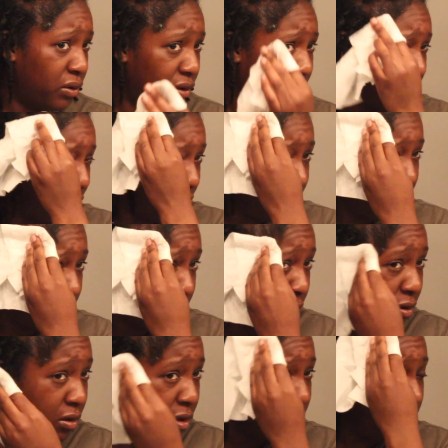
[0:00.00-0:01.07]
or
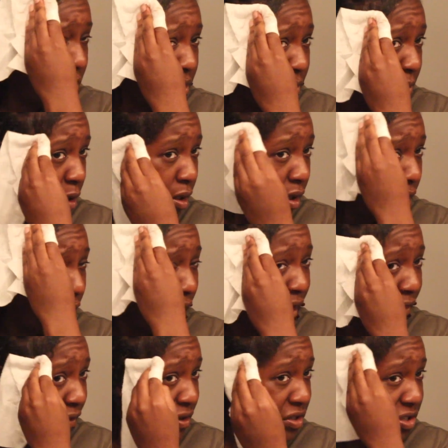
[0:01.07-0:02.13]
some cloth and